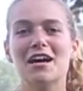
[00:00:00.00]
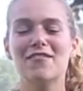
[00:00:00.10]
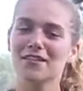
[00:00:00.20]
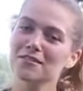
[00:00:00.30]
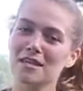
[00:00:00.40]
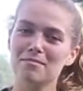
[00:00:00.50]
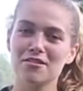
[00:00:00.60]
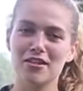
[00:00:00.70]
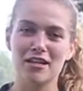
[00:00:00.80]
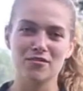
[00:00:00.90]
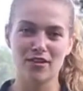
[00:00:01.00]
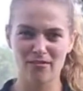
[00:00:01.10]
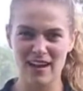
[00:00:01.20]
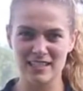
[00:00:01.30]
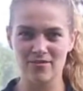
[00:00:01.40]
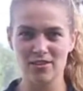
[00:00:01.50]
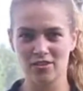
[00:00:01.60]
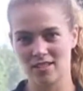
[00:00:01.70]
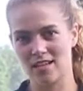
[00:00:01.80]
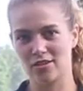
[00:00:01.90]
A few tips and tricks for effective
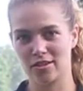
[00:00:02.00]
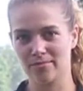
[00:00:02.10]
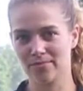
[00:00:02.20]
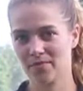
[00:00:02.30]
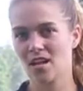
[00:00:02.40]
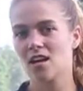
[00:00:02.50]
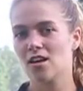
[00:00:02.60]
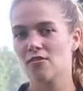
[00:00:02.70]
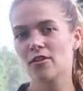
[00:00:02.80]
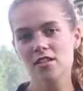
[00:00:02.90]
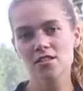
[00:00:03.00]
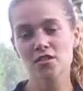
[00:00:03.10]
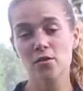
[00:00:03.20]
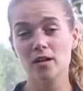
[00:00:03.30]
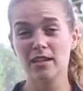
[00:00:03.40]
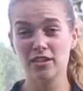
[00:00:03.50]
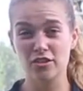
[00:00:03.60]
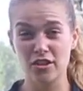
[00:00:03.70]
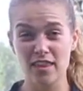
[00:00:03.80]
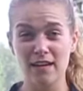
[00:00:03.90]
visualization. First, you want to make
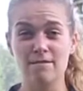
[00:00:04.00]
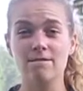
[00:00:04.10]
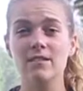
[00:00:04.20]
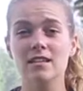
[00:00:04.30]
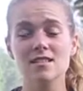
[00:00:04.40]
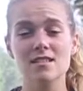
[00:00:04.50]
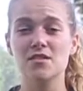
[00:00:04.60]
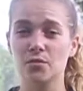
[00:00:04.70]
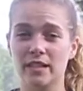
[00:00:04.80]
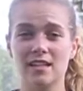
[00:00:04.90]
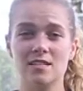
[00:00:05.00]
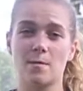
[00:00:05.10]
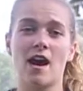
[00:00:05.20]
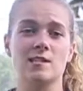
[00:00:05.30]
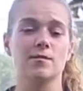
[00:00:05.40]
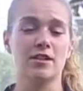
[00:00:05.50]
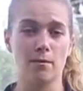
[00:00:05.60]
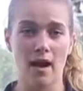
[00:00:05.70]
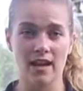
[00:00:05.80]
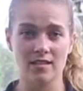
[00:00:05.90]
sure that it feels as real as possible in
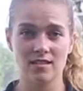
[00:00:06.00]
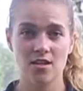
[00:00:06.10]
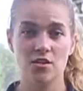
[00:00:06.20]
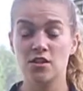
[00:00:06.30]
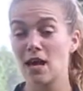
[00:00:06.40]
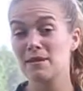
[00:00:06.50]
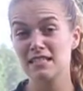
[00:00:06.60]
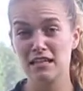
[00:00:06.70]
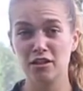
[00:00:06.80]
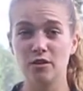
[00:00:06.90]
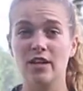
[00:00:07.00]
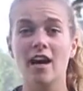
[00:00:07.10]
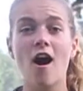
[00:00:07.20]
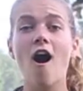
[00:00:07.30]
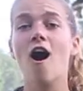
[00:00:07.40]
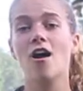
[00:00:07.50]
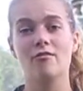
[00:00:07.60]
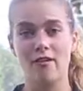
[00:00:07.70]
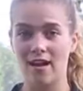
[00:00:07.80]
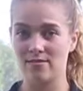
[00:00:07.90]
your mind. So that means including
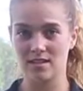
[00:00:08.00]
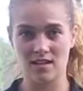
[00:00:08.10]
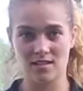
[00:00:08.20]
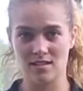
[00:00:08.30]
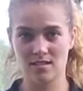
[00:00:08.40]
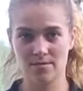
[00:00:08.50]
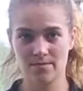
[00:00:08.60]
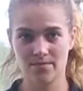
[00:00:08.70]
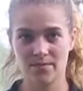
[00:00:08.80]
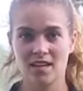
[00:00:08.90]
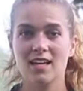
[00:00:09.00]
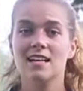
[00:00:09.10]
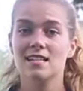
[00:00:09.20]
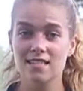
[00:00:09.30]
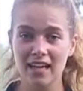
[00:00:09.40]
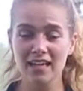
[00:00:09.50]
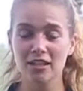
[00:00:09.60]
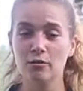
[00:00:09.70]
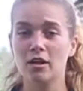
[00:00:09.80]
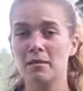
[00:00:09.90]
all 5 senses.
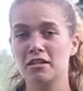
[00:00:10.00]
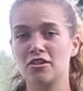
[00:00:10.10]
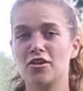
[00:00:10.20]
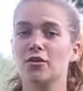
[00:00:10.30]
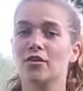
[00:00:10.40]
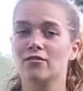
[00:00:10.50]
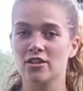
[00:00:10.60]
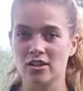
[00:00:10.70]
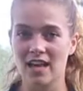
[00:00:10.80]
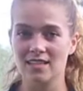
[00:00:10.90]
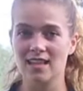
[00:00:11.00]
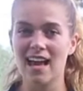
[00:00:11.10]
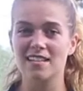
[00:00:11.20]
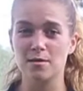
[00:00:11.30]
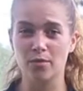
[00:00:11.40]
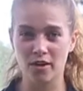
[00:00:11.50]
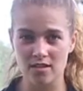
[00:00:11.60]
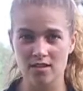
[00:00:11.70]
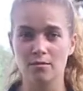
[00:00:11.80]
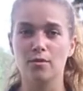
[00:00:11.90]
Second, you want to make sure that you are visualizing as the
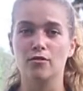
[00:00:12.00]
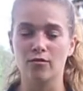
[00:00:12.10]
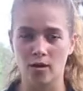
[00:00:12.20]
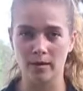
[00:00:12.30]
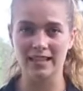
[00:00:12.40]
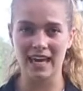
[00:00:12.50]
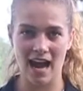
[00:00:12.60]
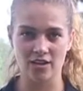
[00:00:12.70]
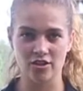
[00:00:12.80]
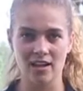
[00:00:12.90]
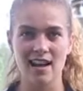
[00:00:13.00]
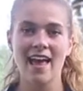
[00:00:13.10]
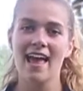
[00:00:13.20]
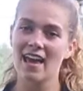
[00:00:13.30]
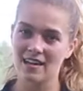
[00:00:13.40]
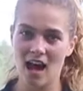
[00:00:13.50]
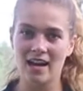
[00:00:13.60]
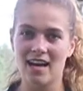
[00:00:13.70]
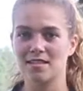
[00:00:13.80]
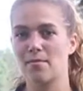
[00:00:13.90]
person performing the action and not as